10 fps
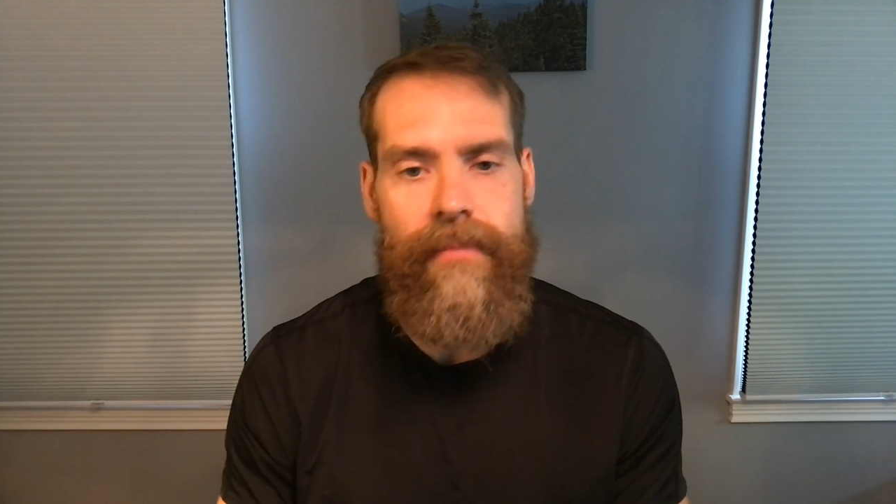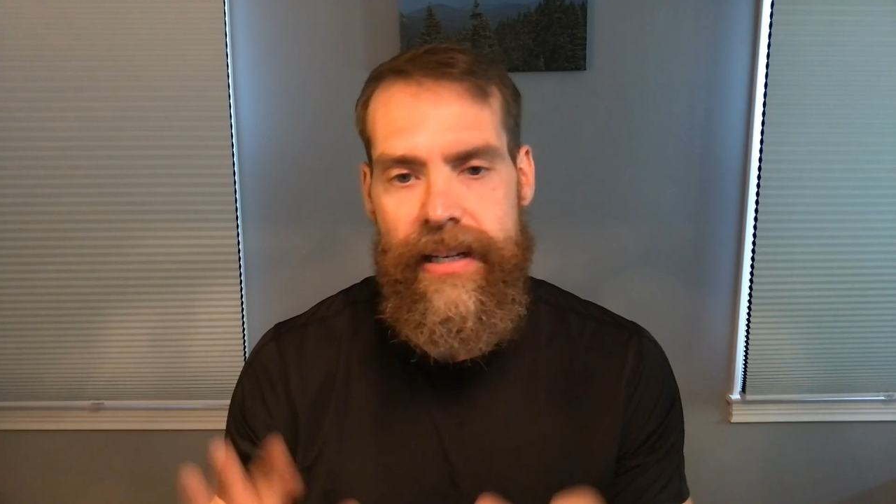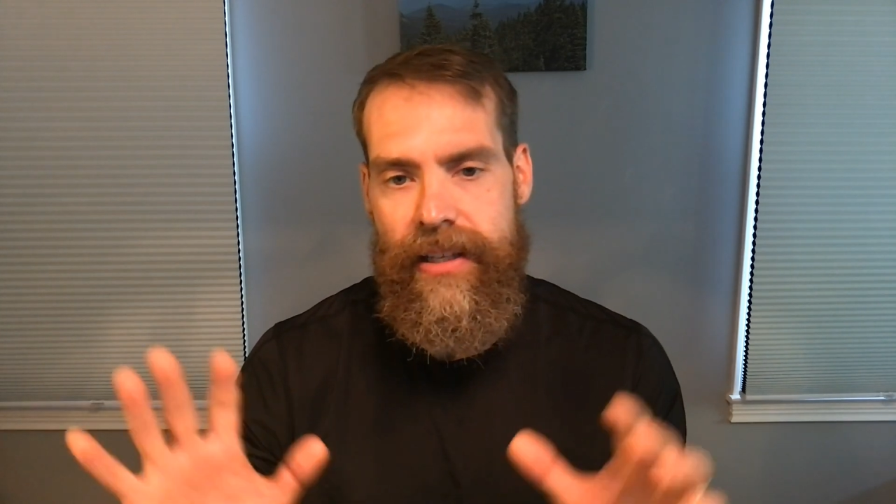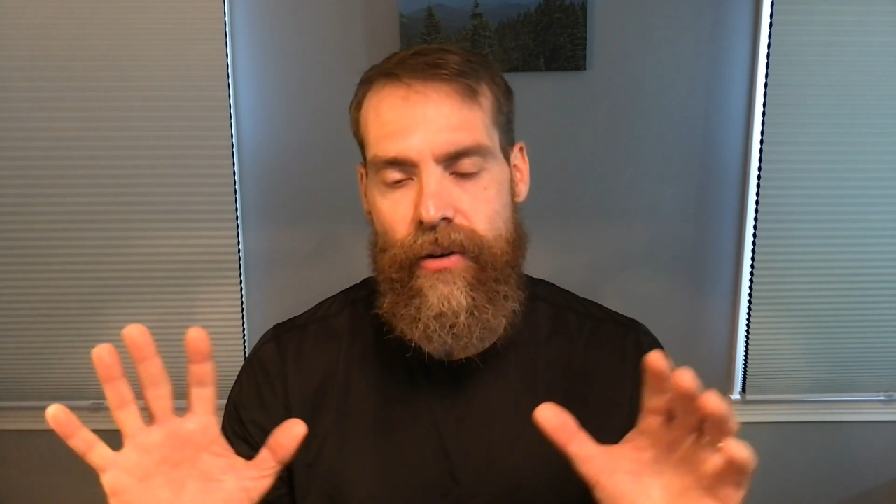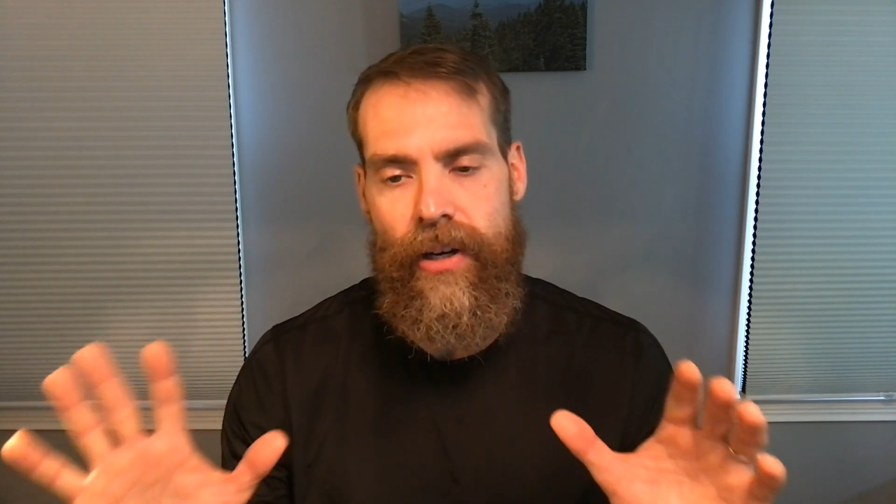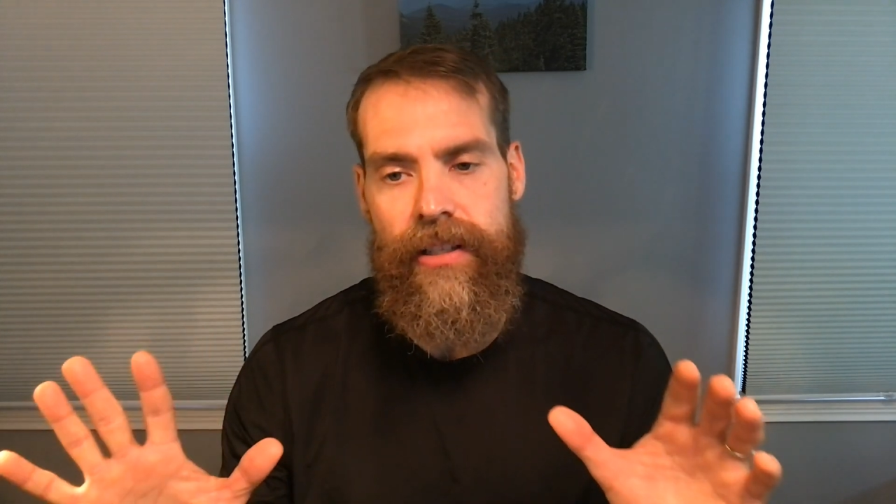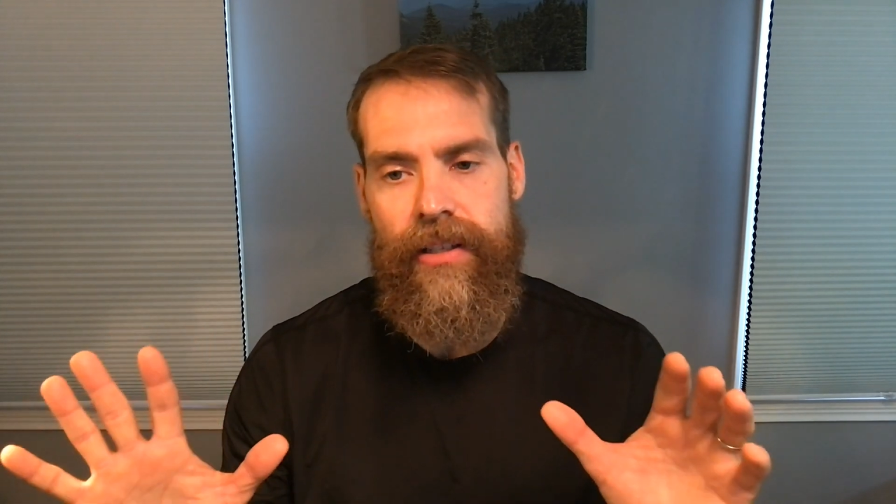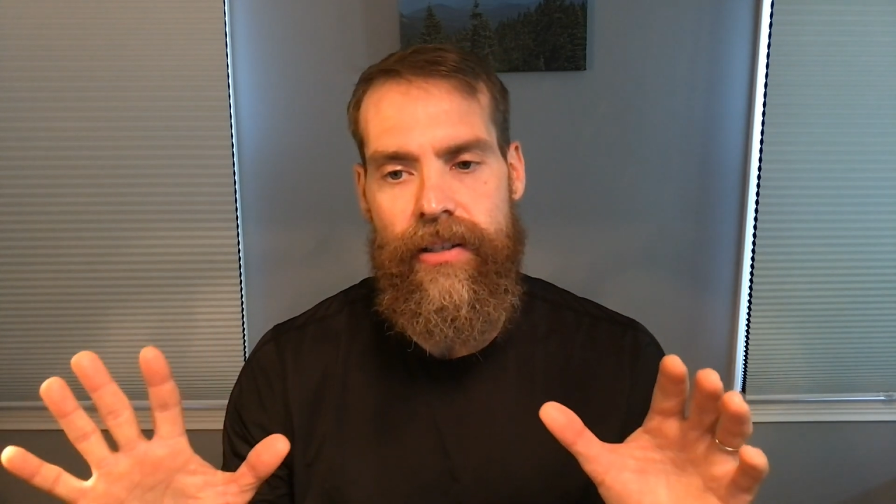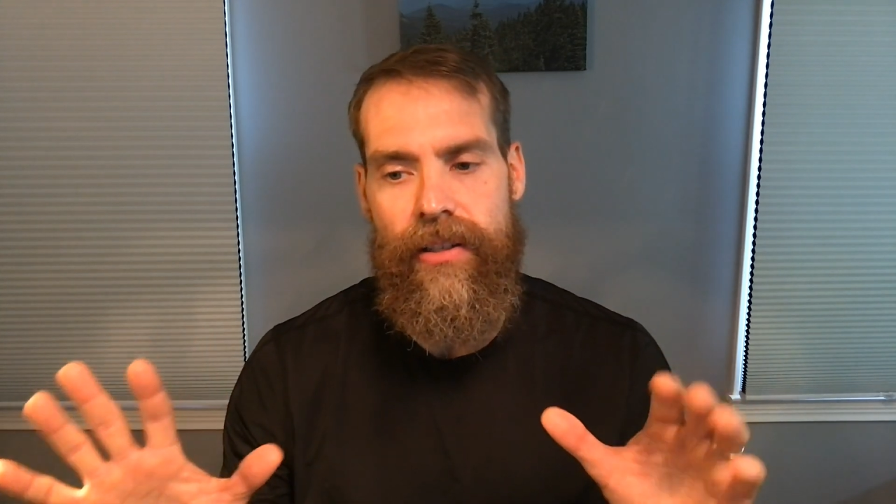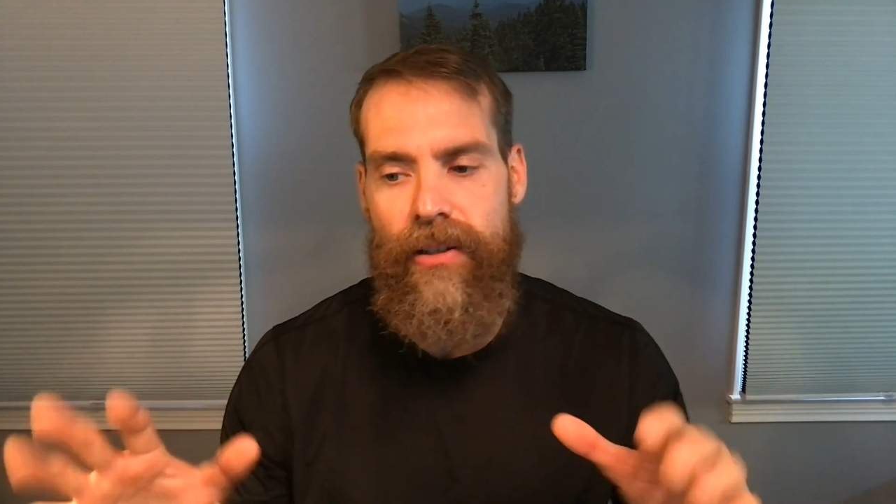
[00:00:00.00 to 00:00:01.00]
Might sound crazy
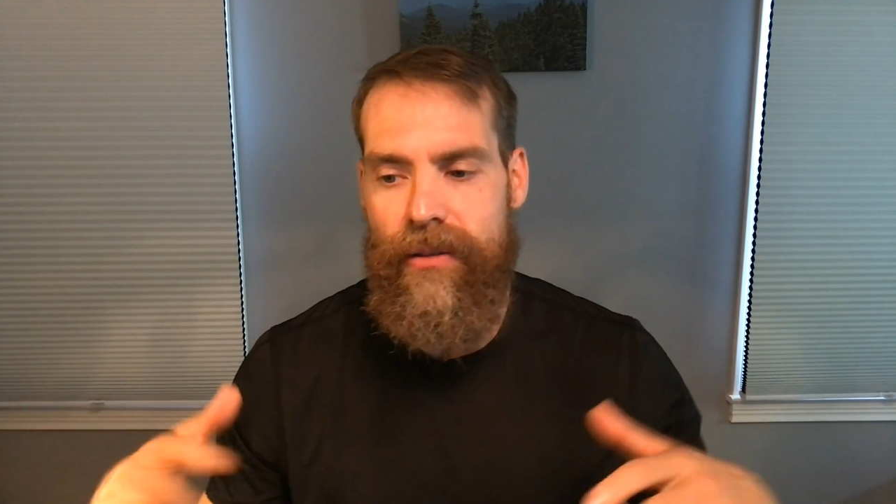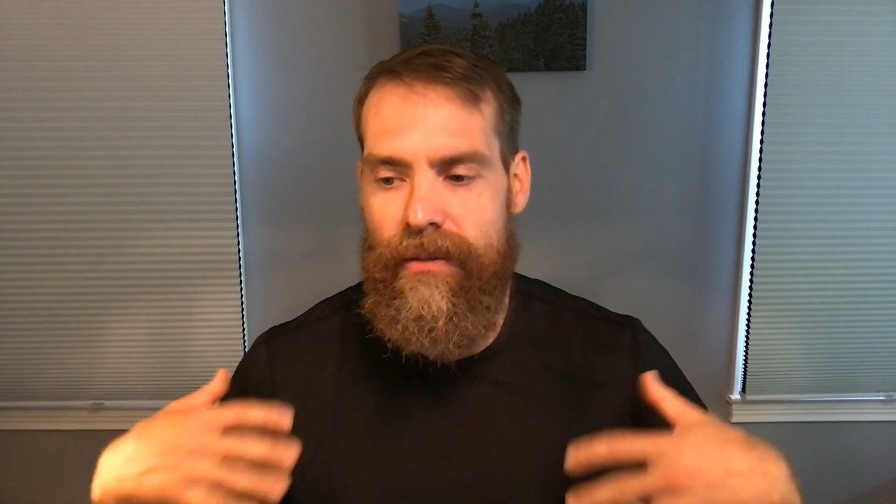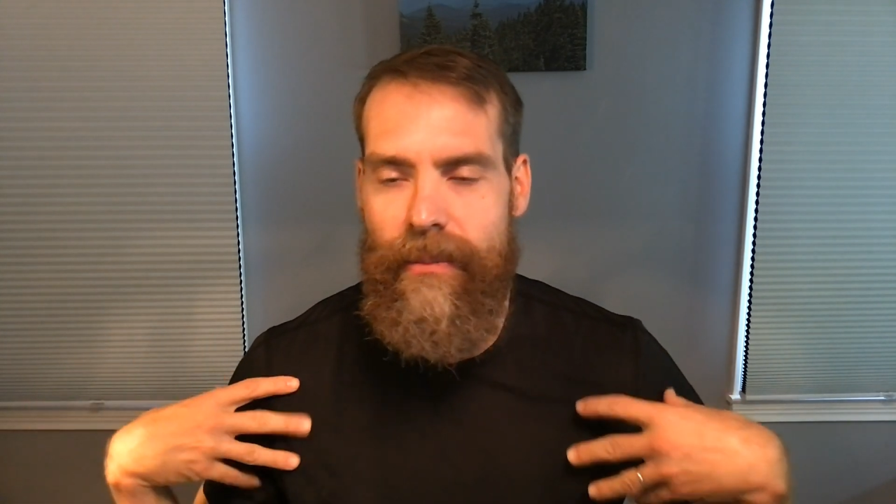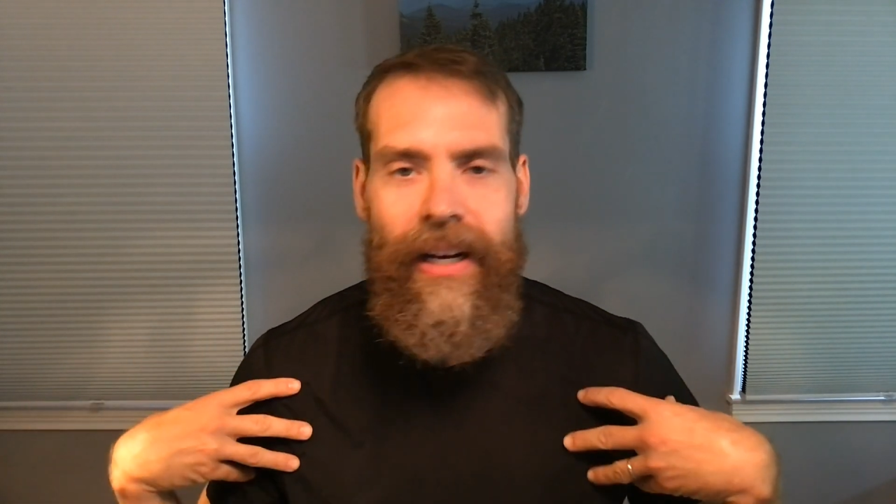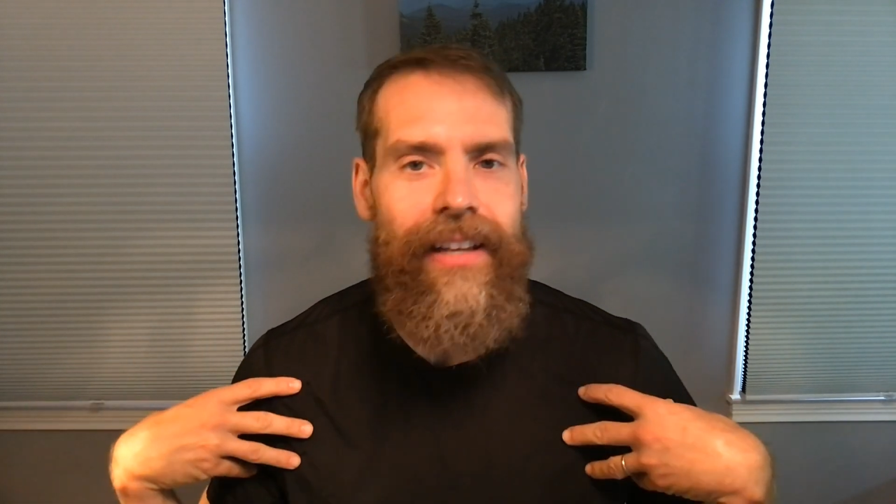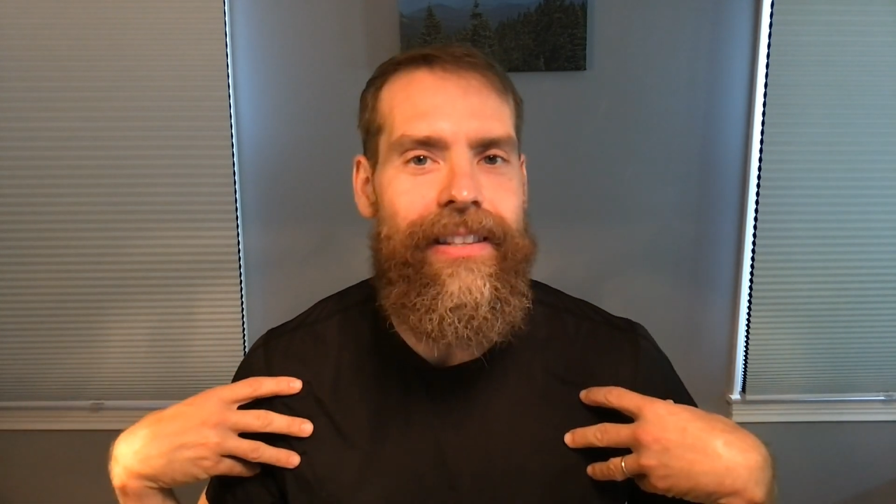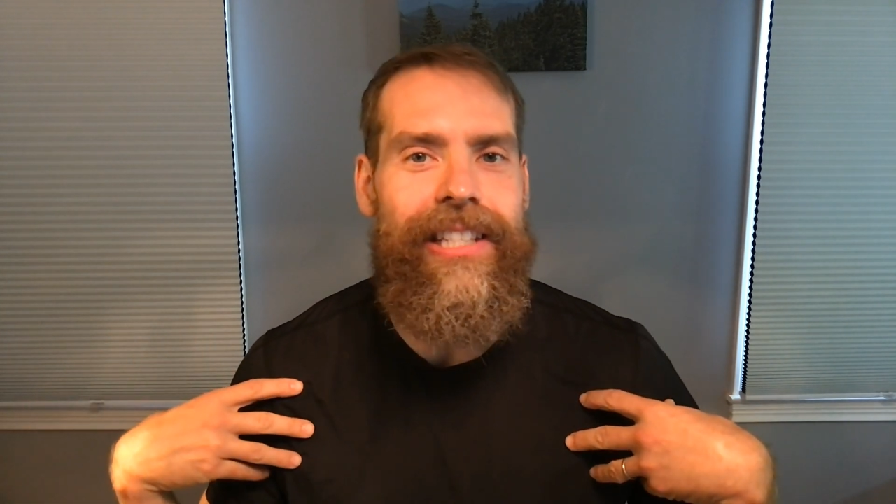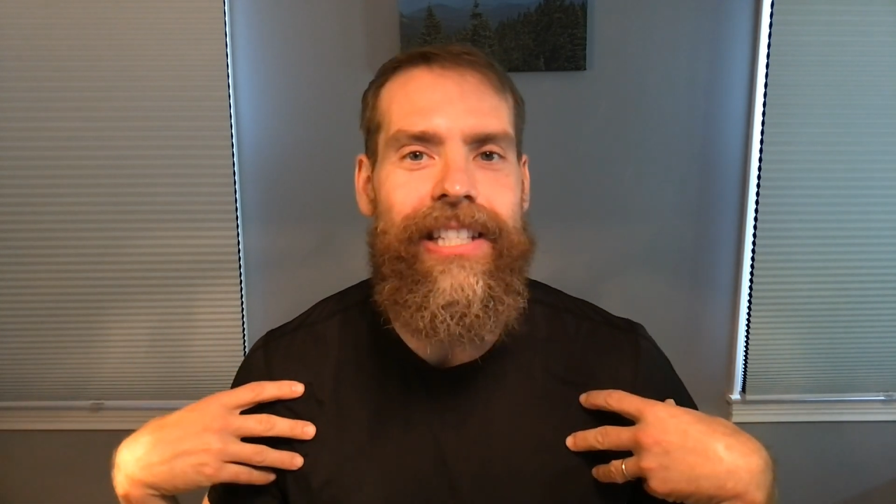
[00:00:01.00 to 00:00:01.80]
to you, but hey, this